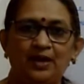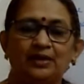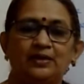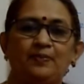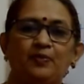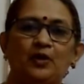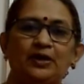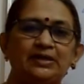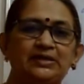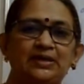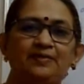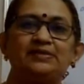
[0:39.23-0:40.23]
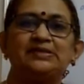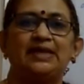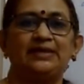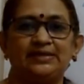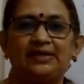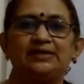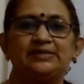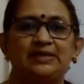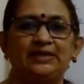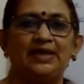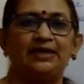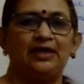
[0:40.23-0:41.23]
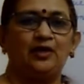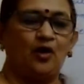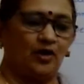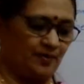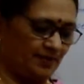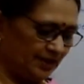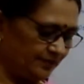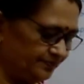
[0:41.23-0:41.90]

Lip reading: the productive sectors in an economy.